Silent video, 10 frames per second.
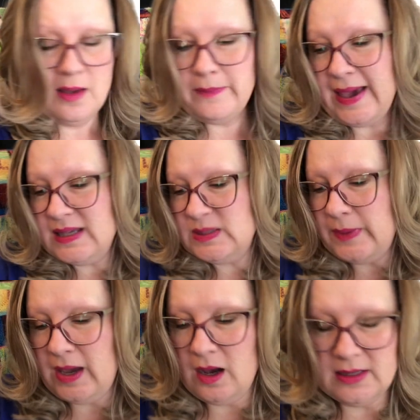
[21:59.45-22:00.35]
Bags
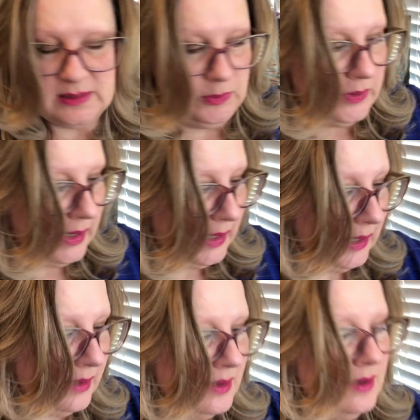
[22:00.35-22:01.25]
by Awesome Granny.